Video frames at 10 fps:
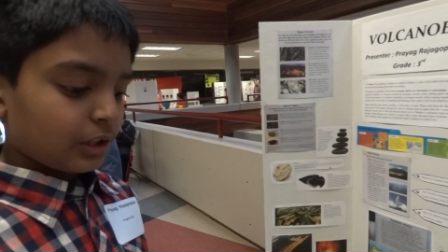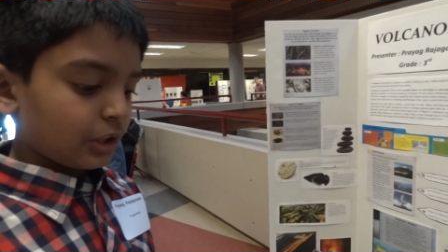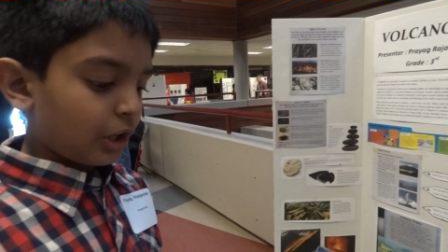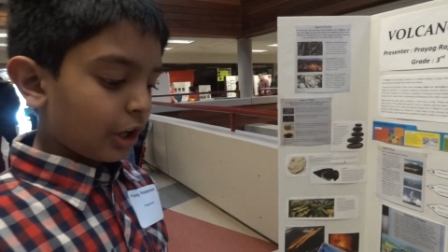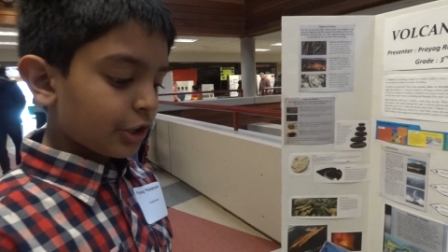
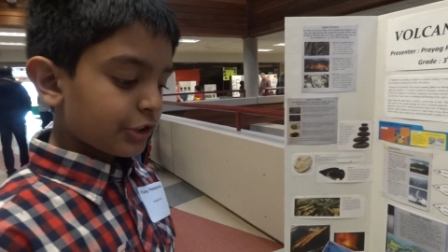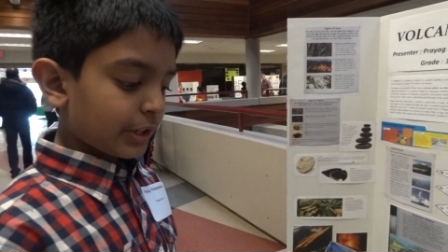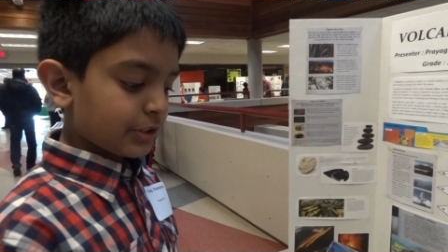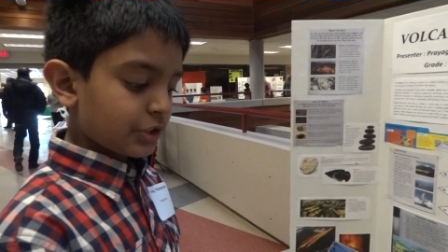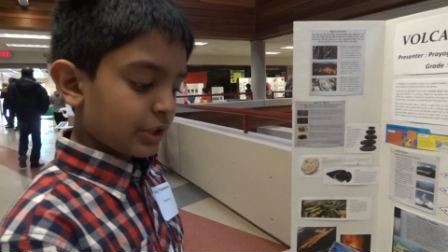large
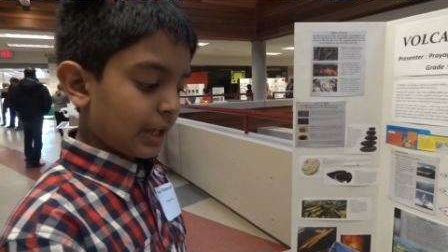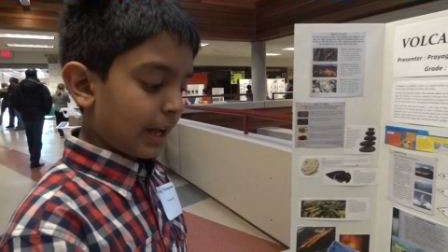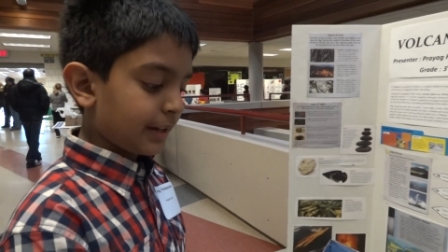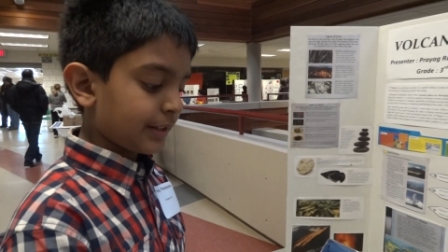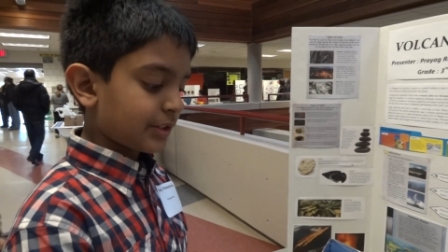and
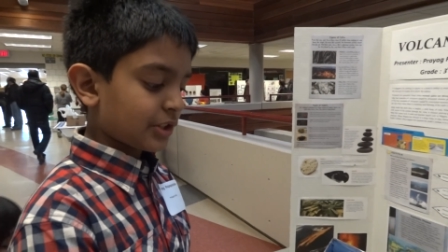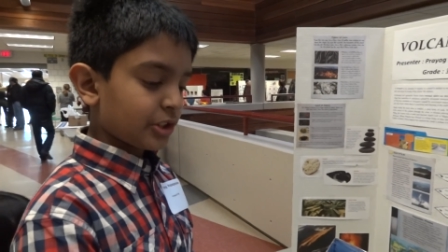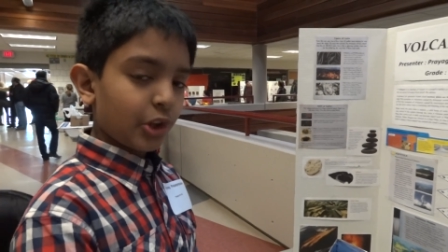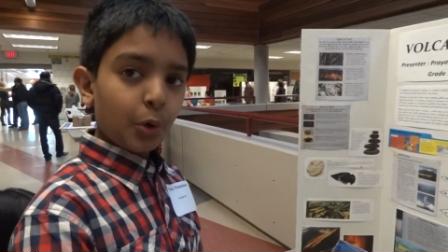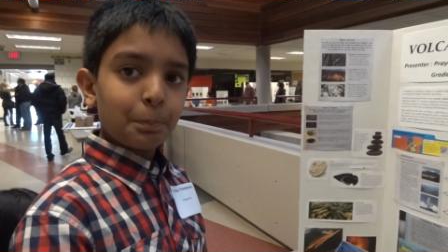it's
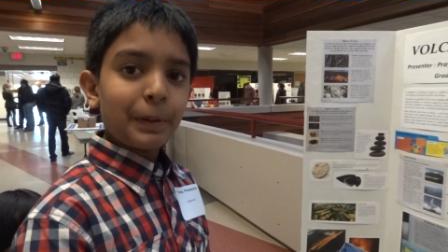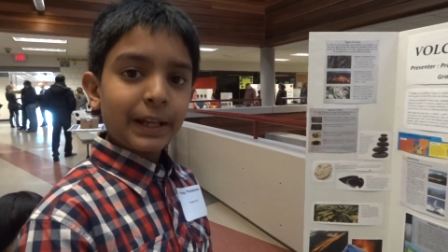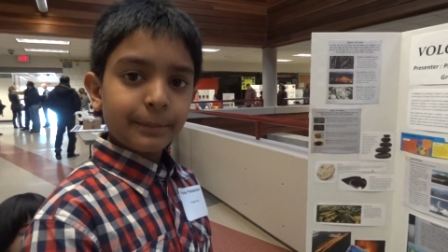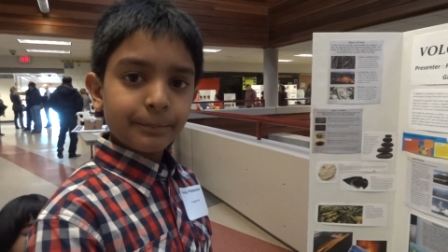sloping.